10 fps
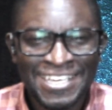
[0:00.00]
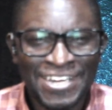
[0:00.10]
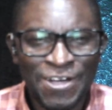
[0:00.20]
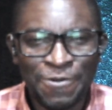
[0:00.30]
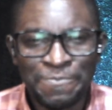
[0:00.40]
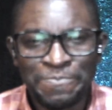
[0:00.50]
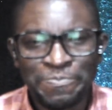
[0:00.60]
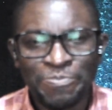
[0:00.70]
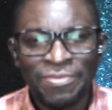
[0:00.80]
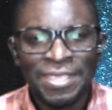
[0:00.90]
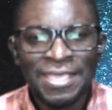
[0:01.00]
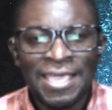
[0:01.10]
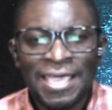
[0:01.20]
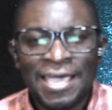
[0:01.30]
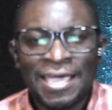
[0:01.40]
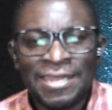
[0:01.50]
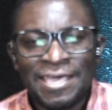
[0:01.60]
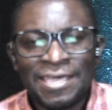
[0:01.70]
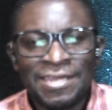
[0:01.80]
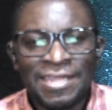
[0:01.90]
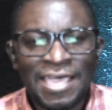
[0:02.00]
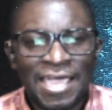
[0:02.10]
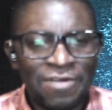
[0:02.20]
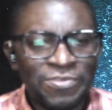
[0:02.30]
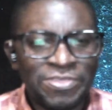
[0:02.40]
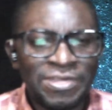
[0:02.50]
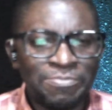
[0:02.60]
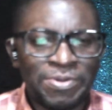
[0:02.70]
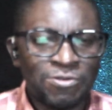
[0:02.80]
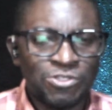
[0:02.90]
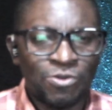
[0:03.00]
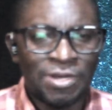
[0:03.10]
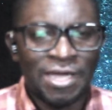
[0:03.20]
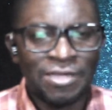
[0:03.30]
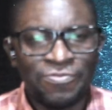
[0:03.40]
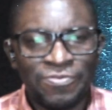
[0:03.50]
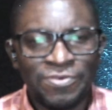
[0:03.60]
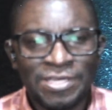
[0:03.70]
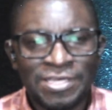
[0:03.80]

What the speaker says: You know. And everything about your life